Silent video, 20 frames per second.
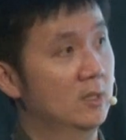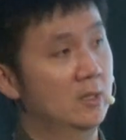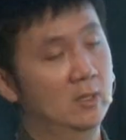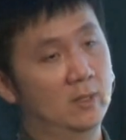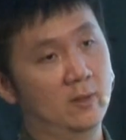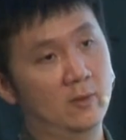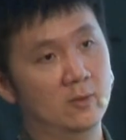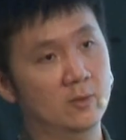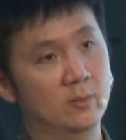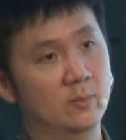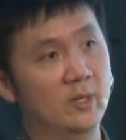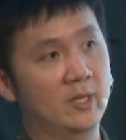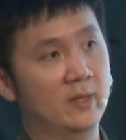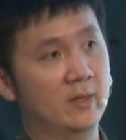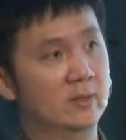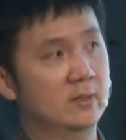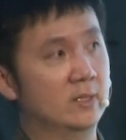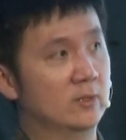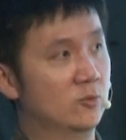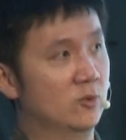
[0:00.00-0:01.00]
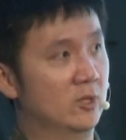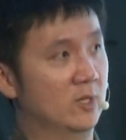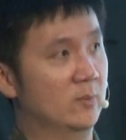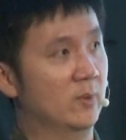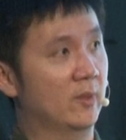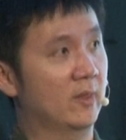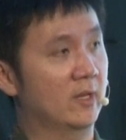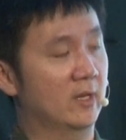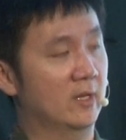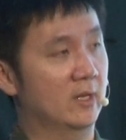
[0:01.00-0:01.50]
So based on that
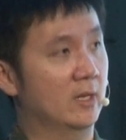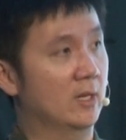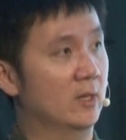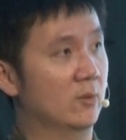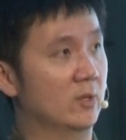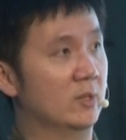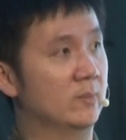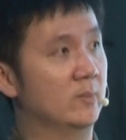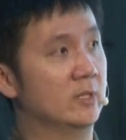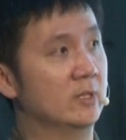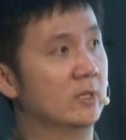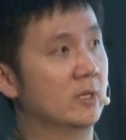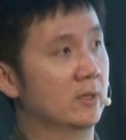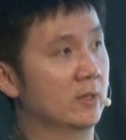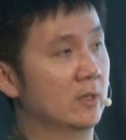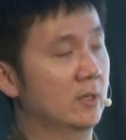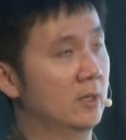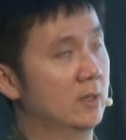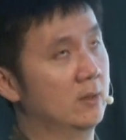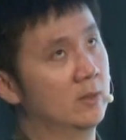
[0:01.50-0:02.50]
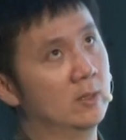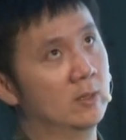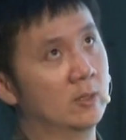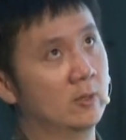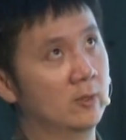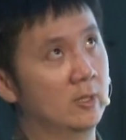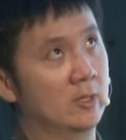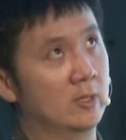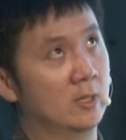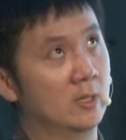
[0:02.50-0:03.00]
20%, our EBITDA, or
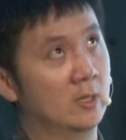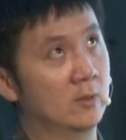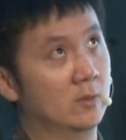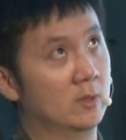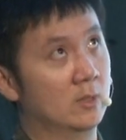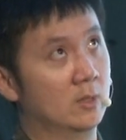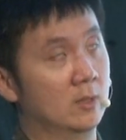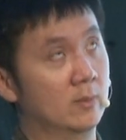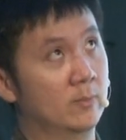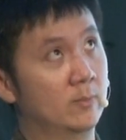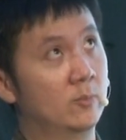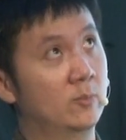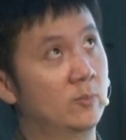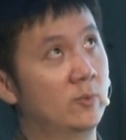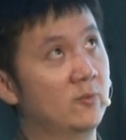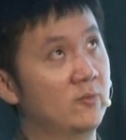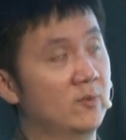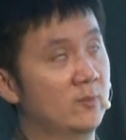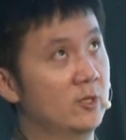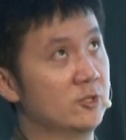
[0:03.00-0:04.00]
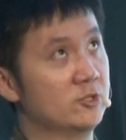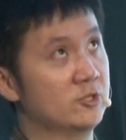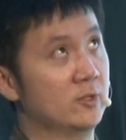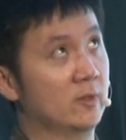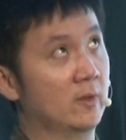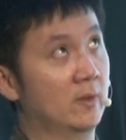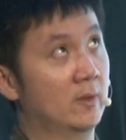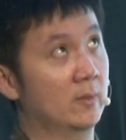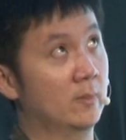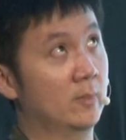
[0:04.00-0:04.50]
rather our profit margin
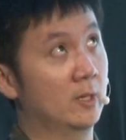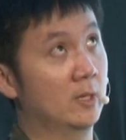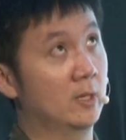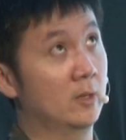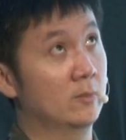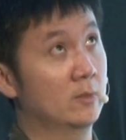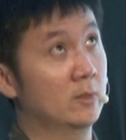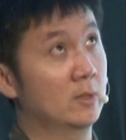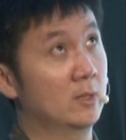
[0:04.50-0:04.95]
is about